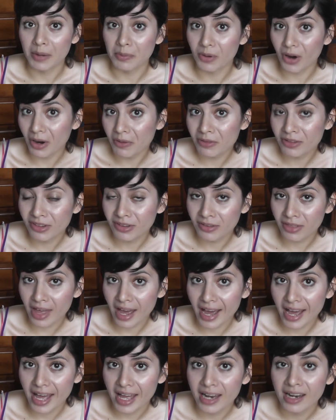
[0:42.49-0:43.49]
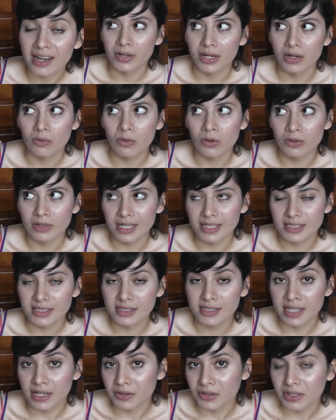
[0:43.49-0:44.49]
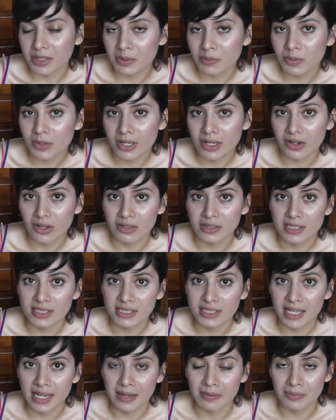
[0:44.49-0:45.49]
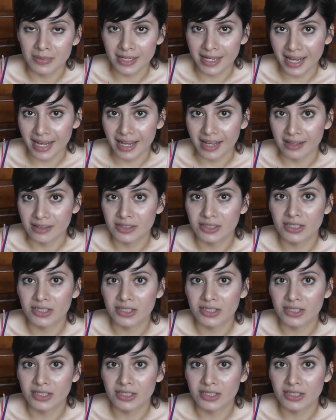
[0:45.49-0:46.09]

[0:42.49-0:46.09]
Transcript: I promise you that, but it won't necessarily be on the same day.